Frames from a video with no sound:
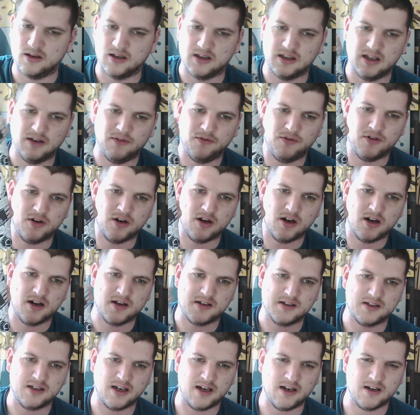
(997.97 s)
different
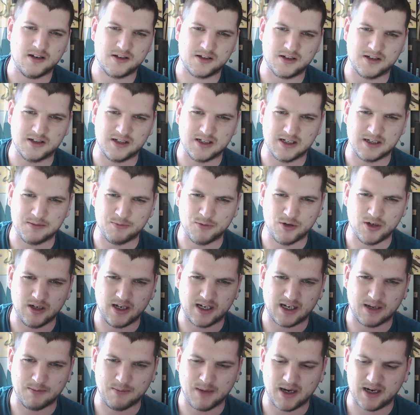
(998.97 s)
art styles because this is more
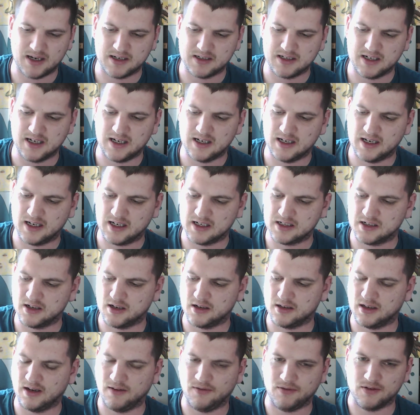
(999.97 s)
like a magazine. Like it's
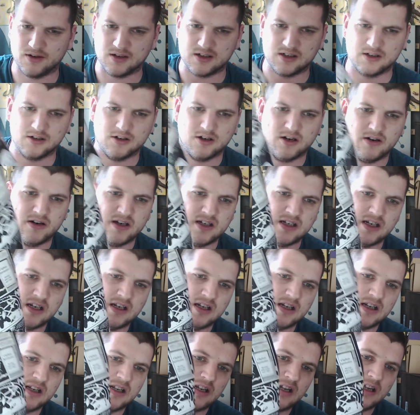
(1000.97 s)
got different stories
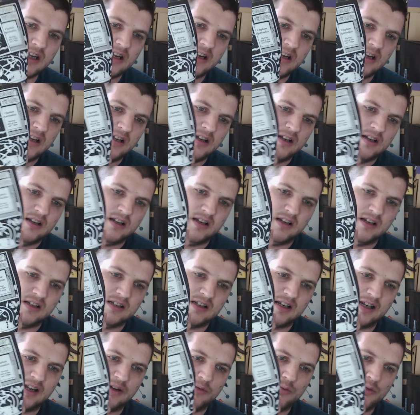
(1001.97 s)
in there. There's like a